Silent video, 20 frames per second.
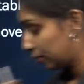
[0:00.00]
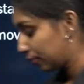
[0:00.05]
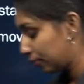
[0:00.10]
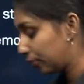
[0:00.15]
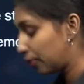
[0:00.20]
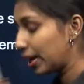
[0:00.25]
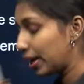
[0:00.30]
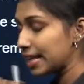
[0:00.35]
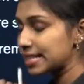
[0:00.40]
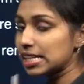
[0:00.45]

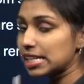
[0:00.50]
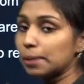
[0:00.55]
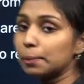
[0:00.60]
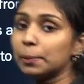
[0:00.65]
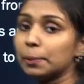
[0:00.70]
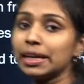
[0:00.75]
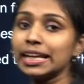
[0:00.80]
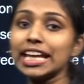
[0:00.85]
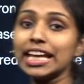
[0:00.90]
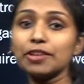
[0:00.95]
For
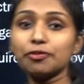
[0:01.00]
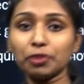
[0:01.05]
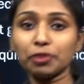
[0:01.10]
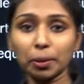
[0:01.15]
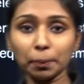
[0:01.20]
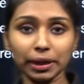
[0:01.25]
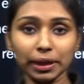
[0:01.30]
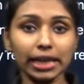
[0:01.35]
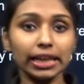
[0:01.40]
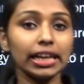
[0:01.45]
example, if I
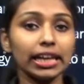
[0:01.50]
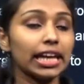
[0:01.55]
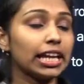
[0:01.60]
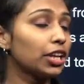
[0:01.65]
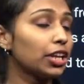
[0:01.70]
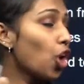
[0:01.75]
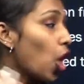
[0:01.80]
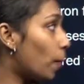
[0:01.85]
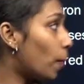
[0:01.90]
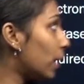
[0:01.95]
am taking any
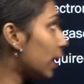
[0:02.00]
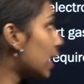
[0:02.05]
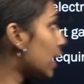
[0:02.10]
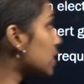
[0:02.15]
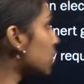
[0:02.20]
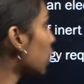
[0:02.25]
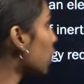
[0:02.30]
noble gas